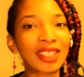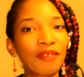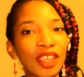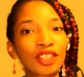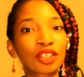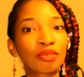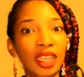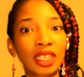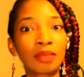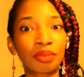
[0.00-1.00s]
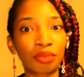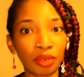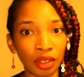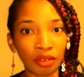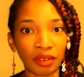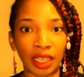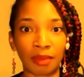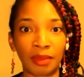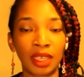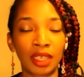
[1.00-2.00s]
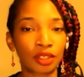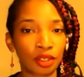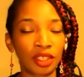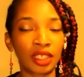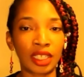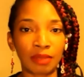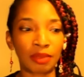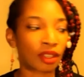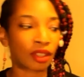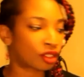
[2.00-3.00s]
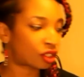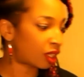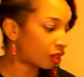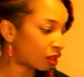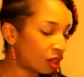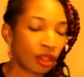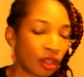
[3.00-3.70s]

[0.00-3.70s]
training program, and so you need to be on a trainer.